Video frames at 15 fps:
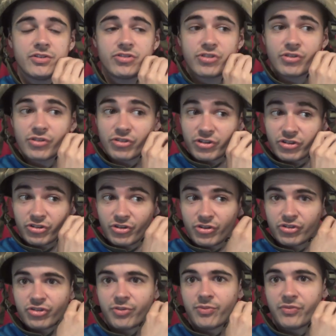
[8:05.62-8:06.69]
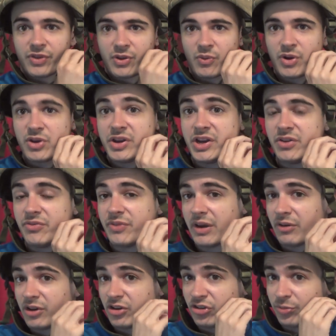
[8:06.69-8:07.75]
as long as it's not something where you need a
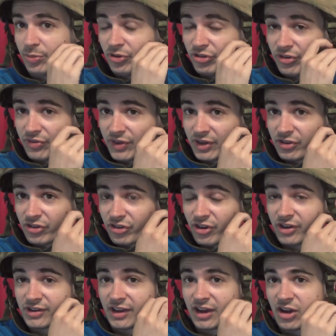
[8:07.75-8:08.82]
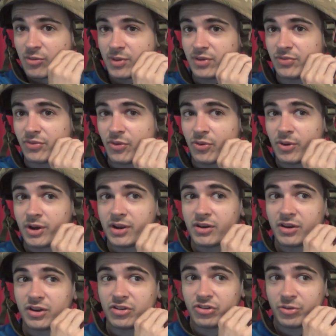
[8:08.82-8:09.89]
very specific designed helmet for it,
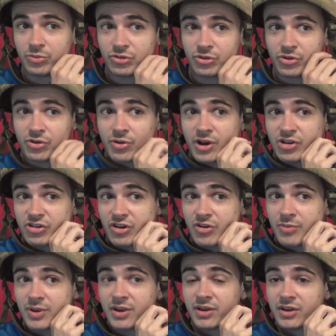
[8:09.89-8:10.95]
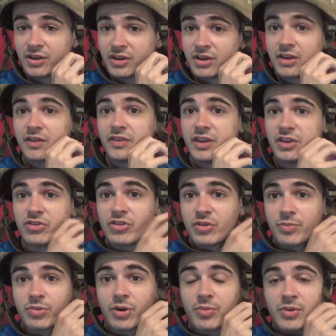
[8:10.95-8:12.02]
like some sort of crash helmet, these
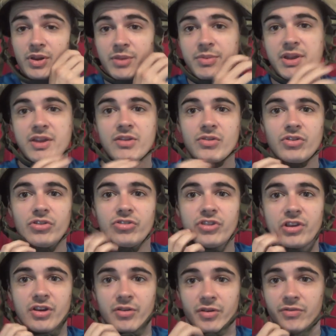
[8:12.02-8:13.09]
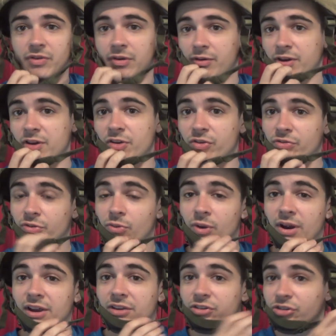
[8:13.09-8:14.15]
could probably be used, you know, in a very useful
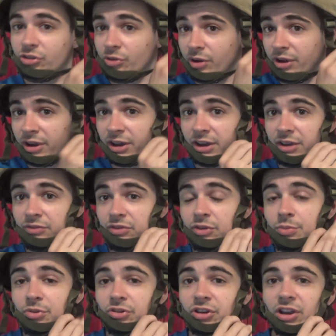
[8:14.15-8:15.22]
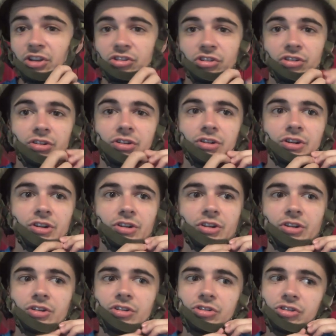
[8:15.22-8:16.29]
way to uh, give you protection.
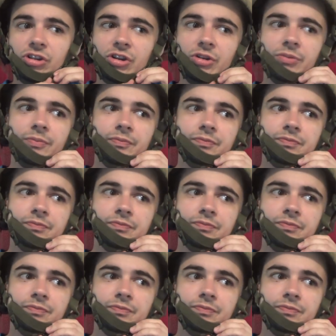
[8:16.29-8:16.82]
So,